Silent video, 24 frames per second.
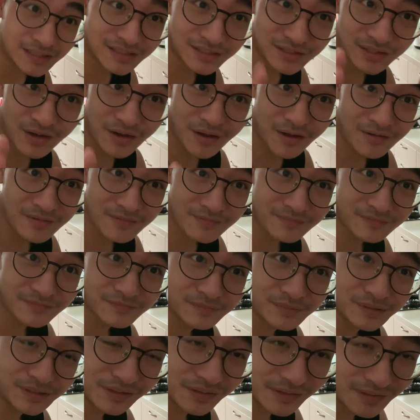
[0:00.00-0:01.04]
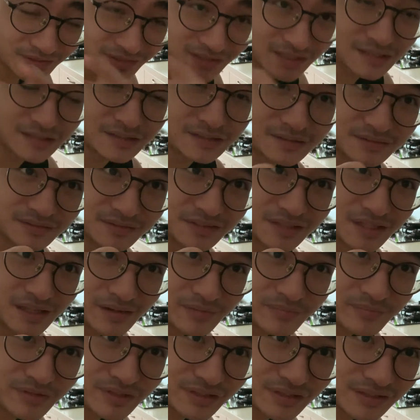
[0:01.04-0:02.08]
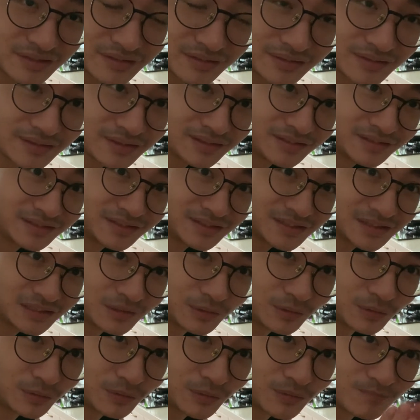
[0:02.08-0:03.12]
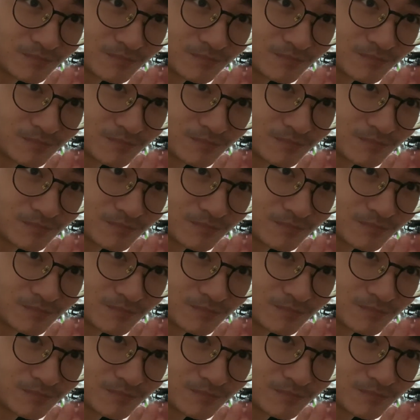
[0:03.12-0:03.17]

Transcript: soft because they're still sleeping. So,